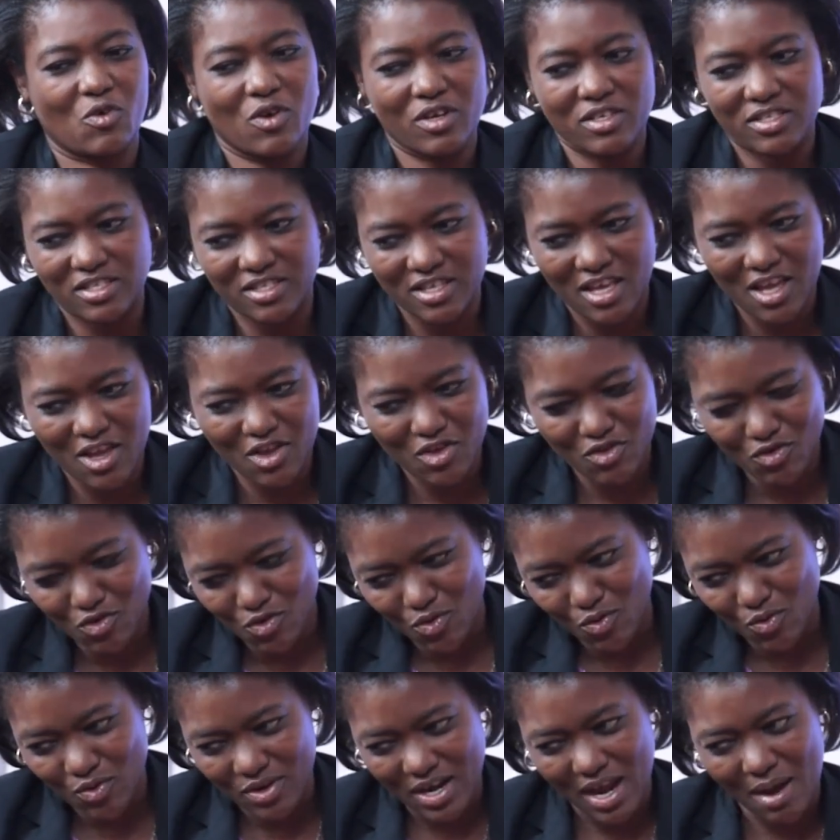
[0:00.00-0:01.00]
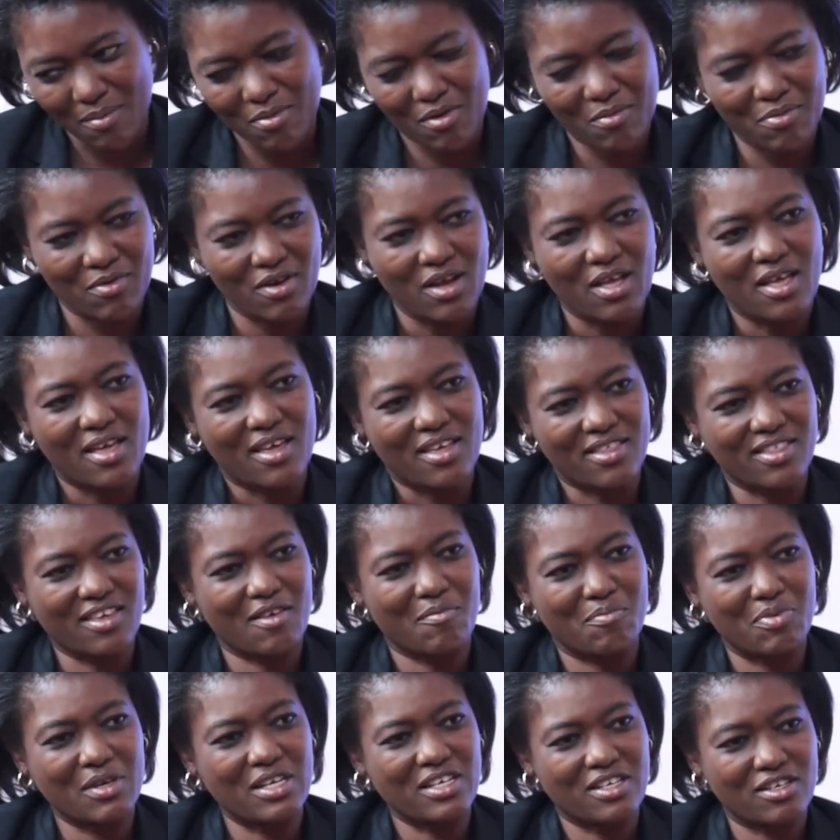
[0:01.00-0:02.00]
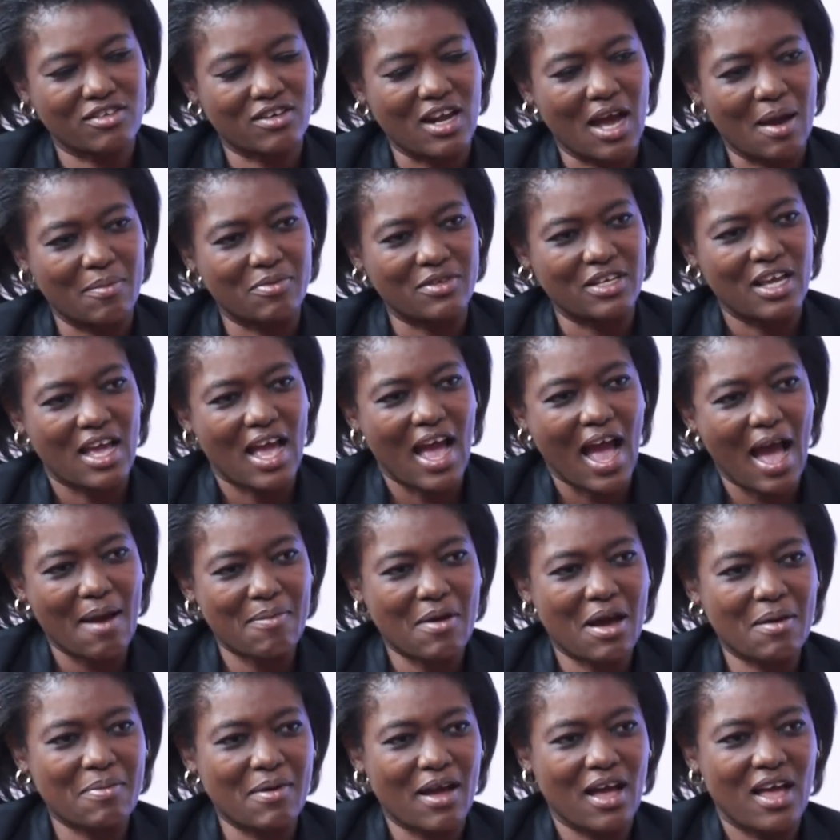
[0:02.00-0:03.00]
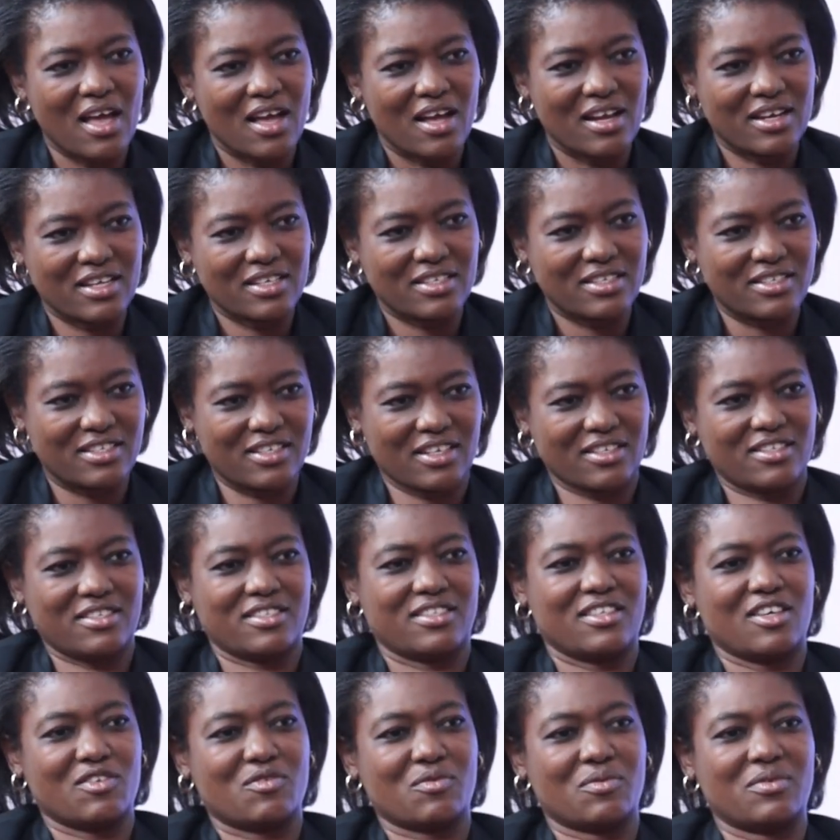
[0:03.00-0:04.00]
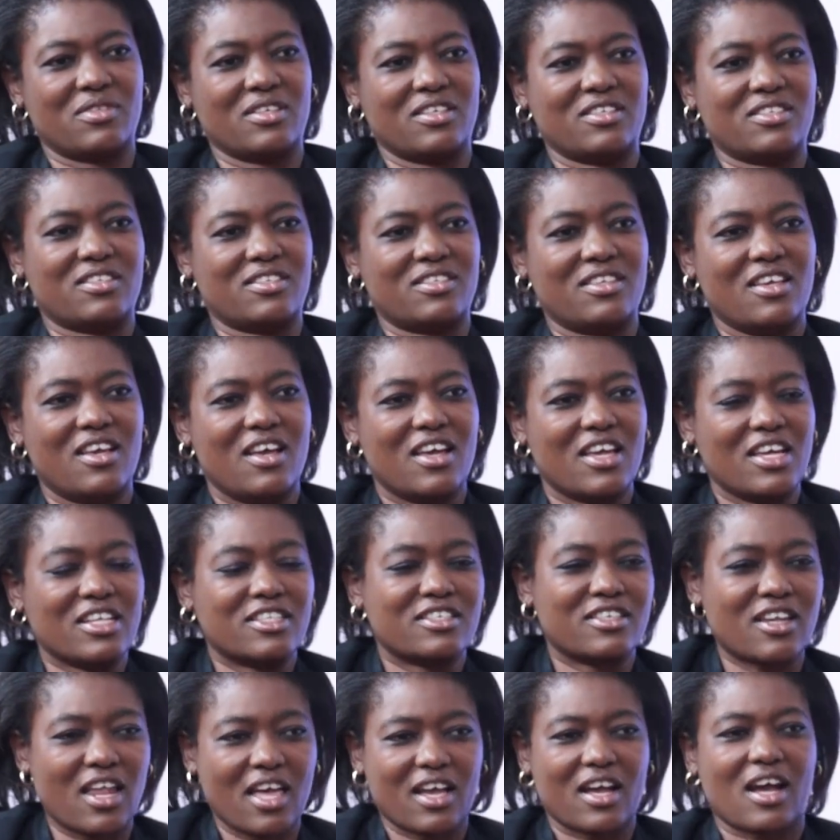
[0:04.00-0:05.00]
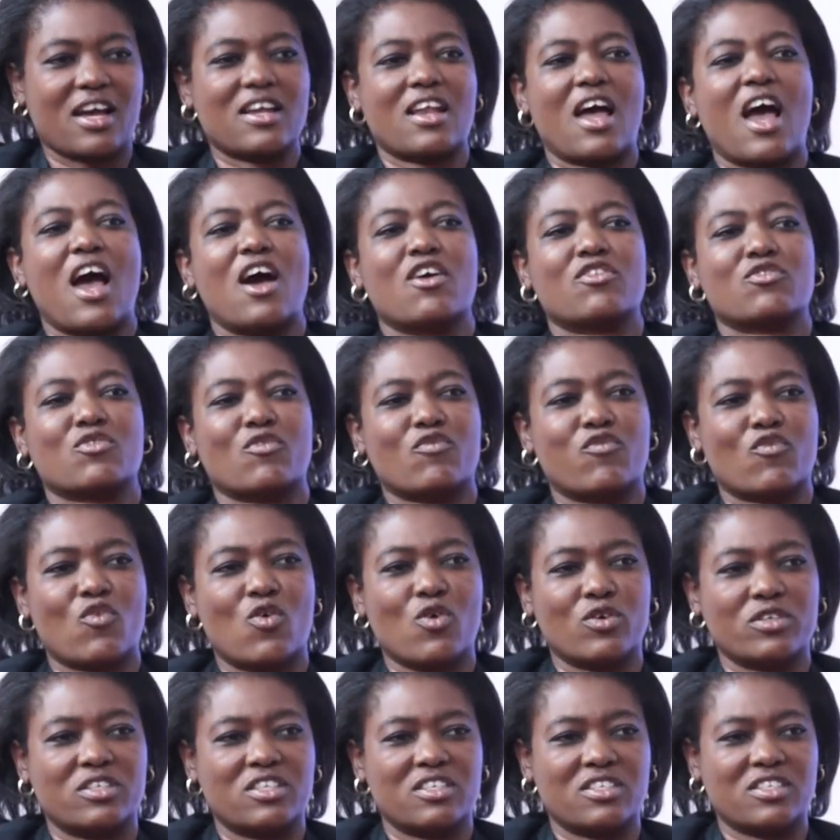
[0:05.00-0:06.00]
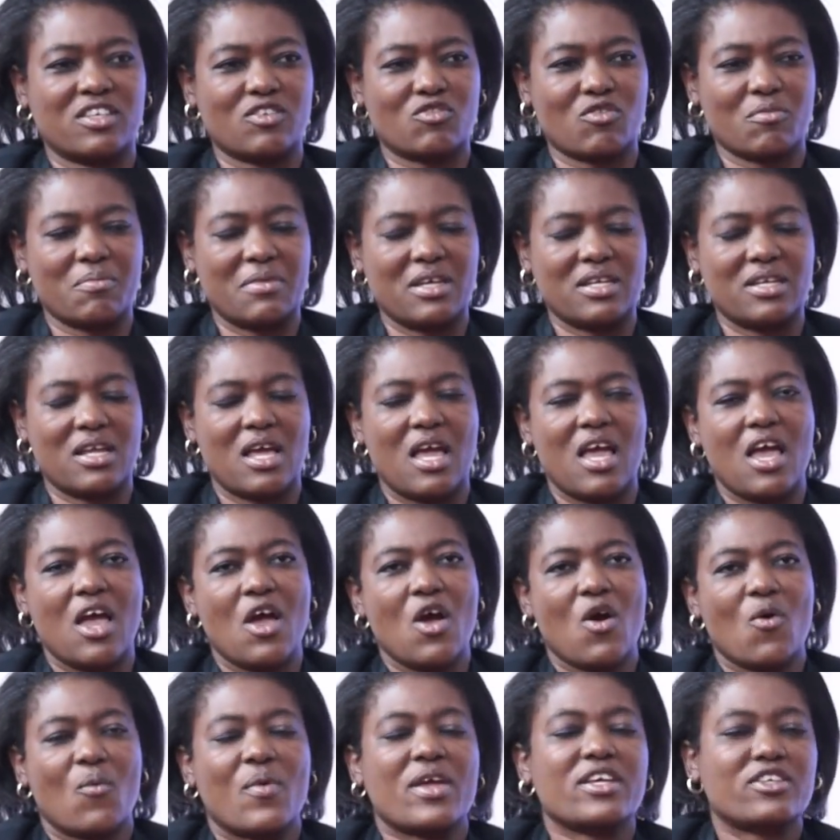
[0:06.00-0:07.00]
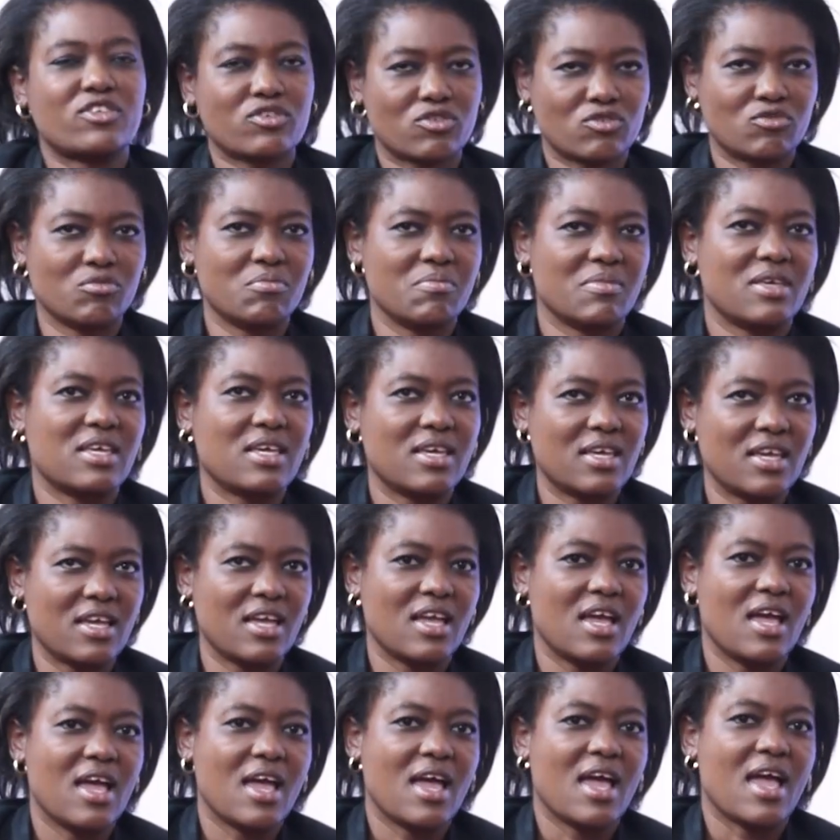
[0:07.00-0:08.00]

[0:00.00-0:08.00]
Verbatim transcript: because they knew they've been trapped. Ababa, let's just settle this. It's like an out-of-court settlement. Which to me,